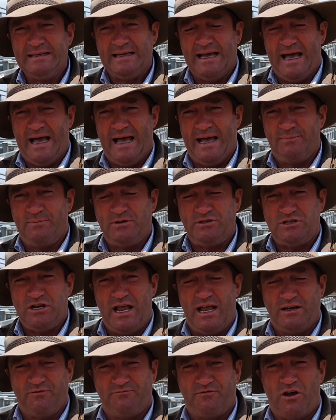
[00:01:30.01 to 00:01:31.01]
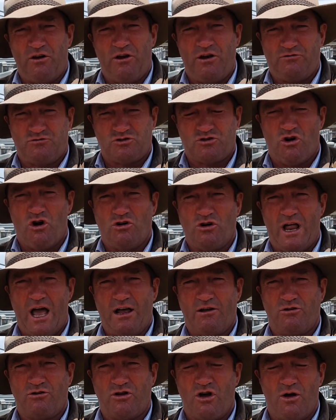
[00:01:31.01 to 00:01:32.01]
Uh, but yeah, very strong
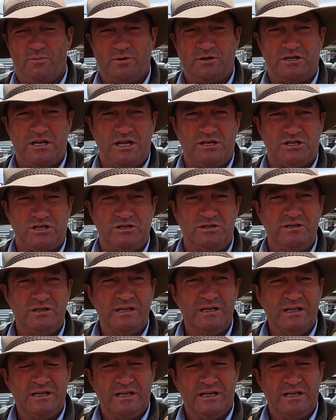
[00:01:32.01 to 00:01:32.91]
local competition,